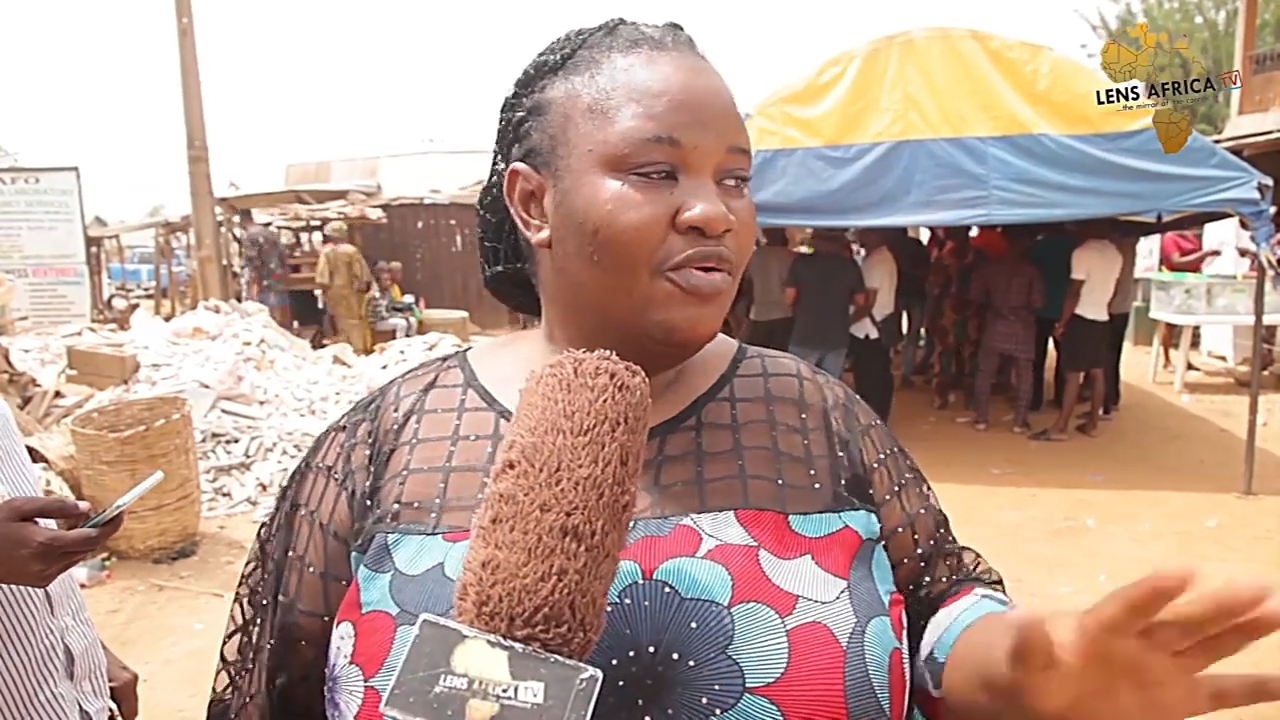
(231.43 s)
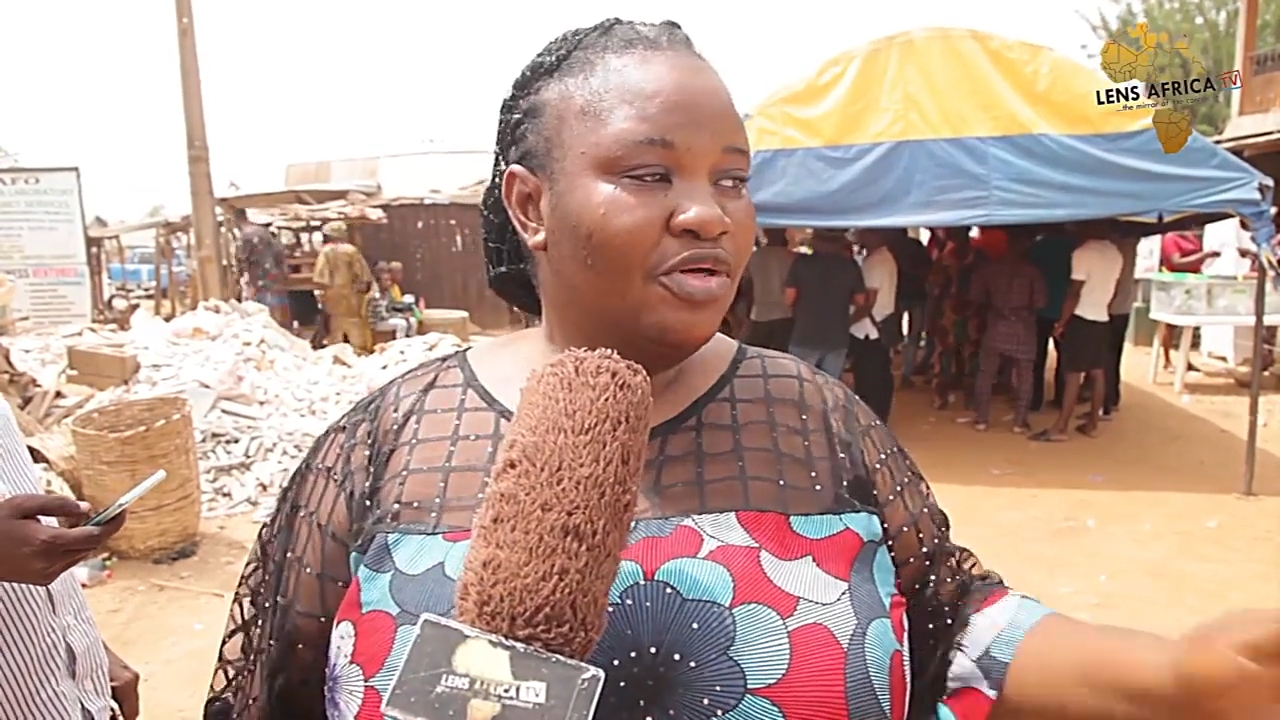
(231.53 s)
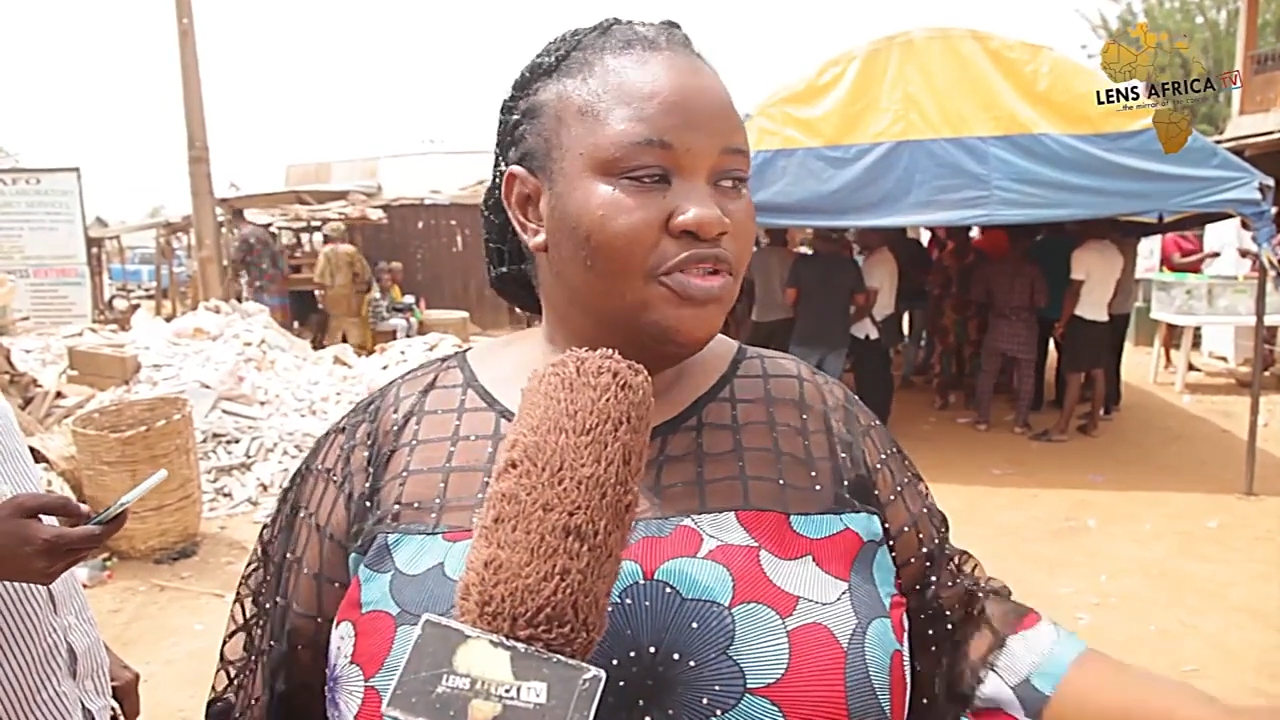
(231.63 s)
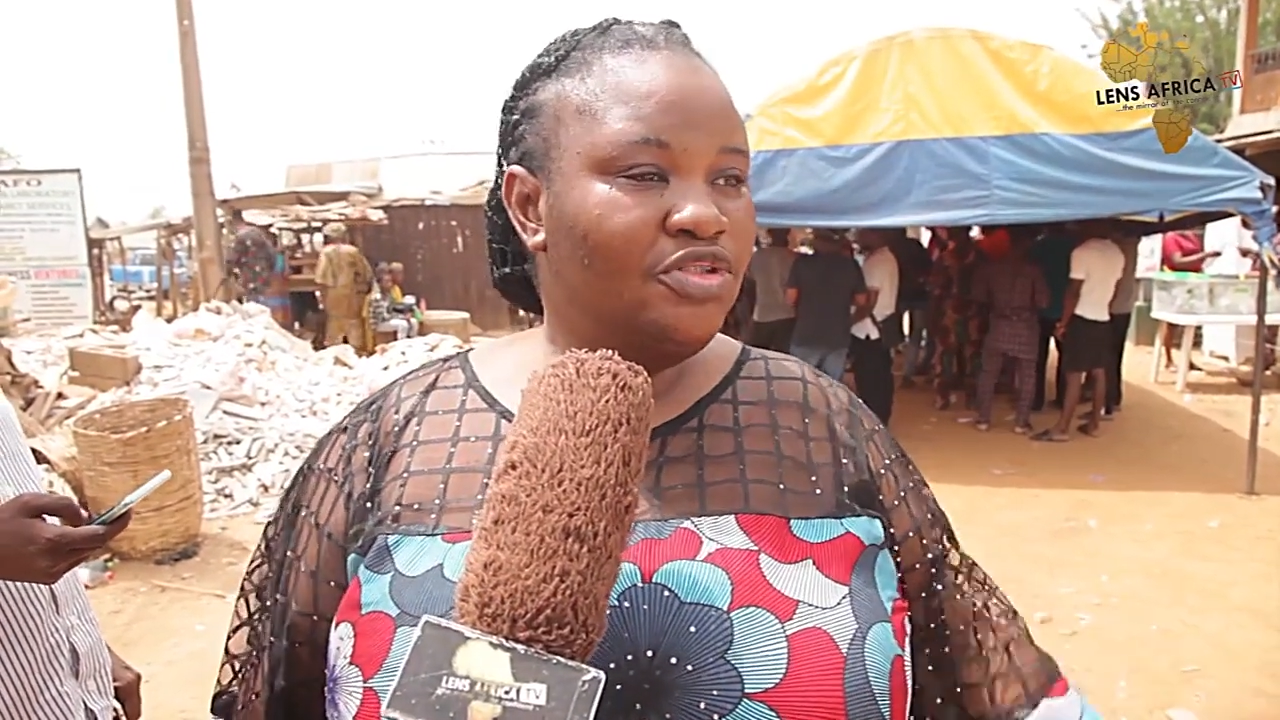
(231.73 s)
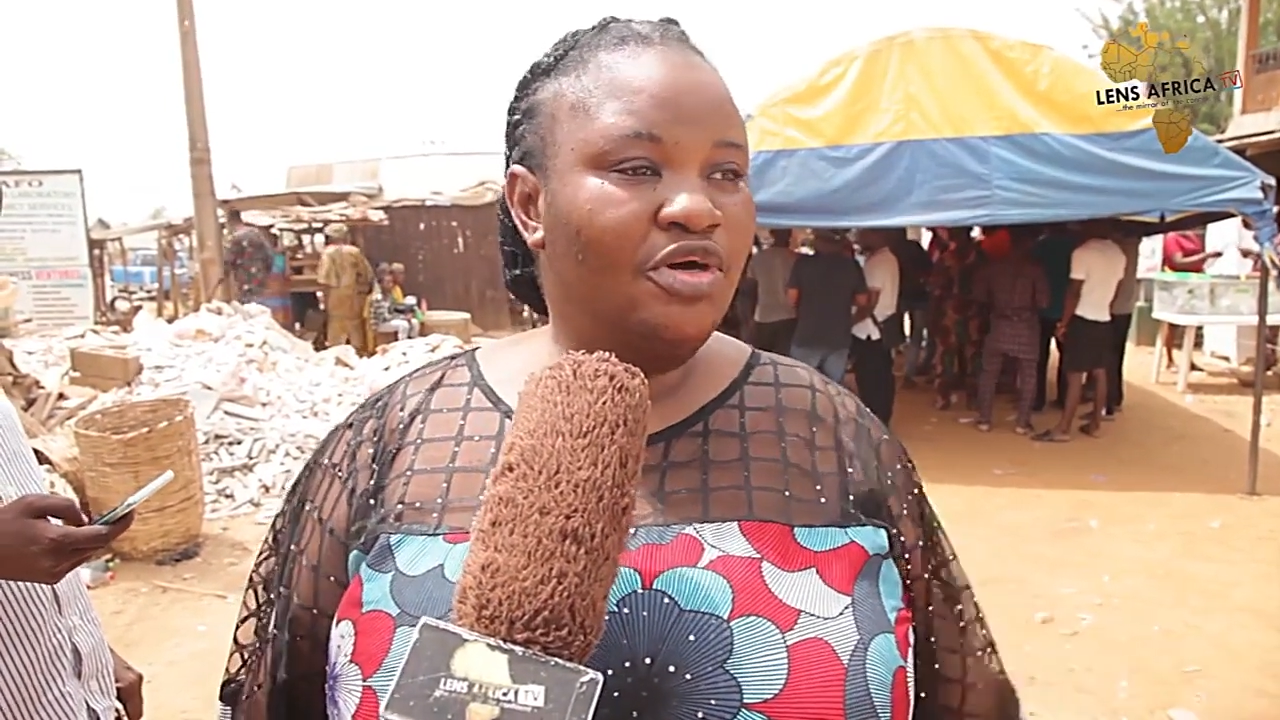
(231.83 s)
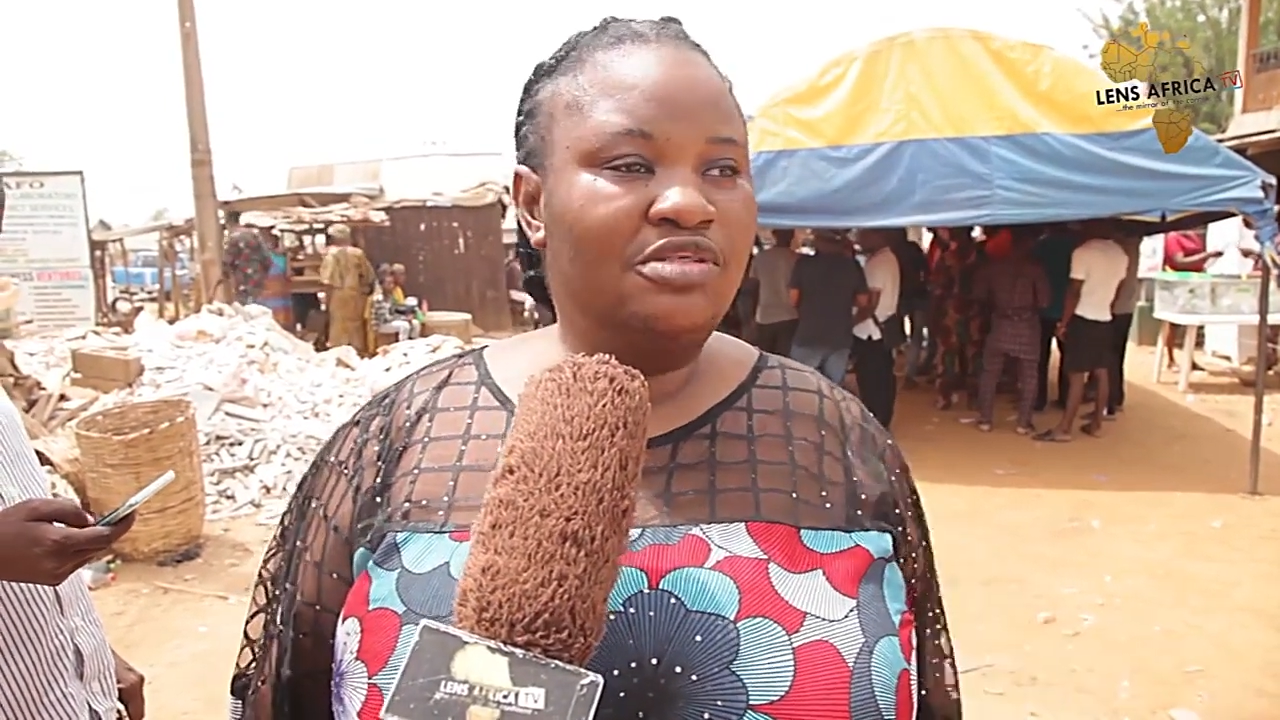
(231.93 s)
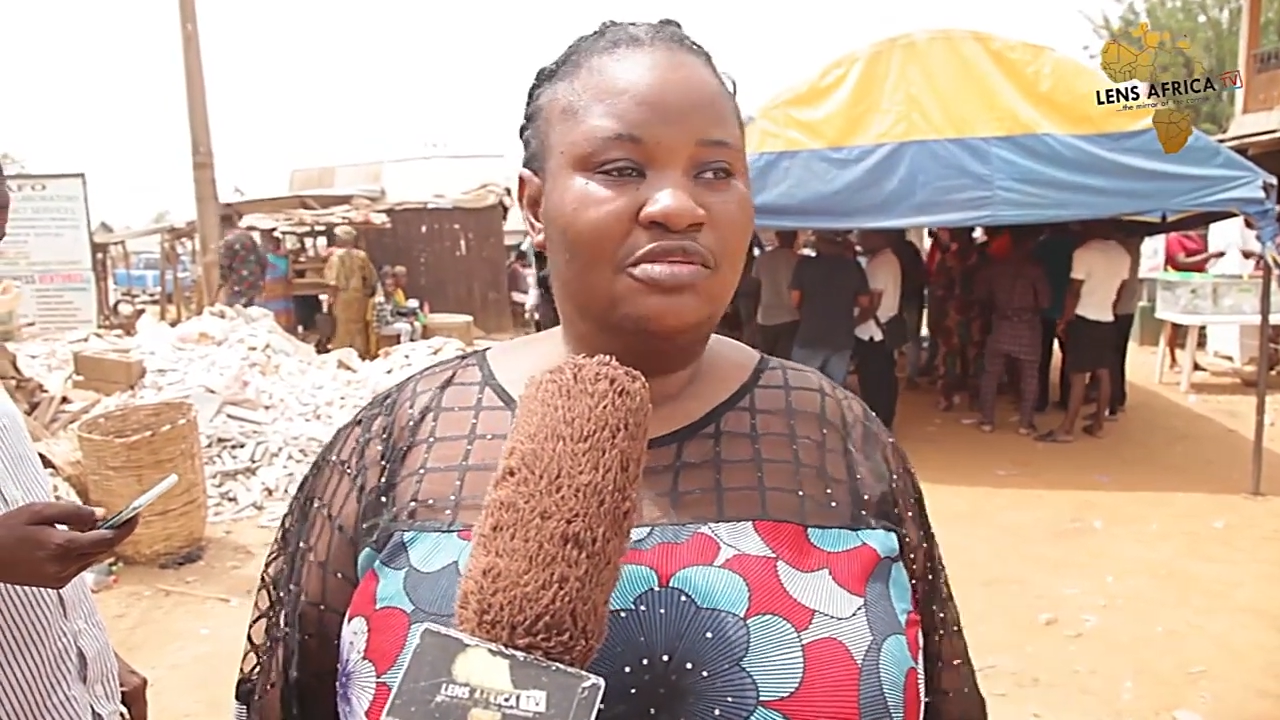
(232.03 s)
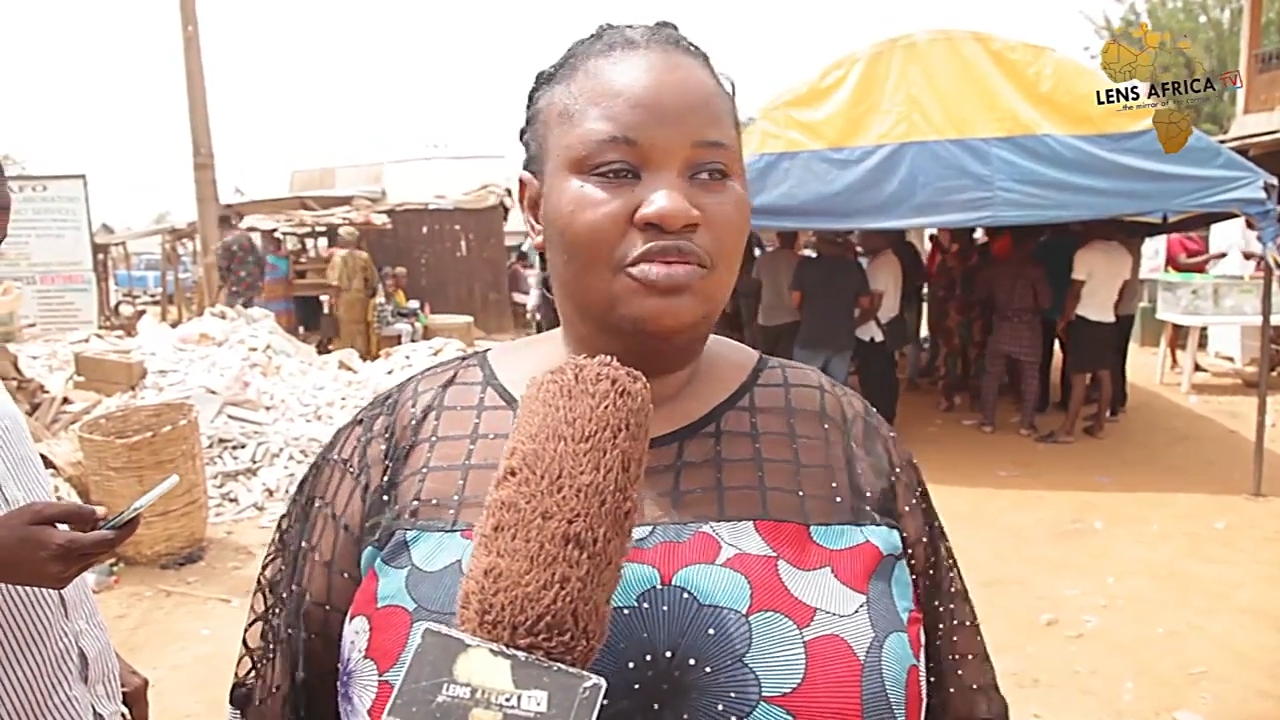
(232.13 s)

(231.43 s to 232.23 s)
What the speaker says: gunshots,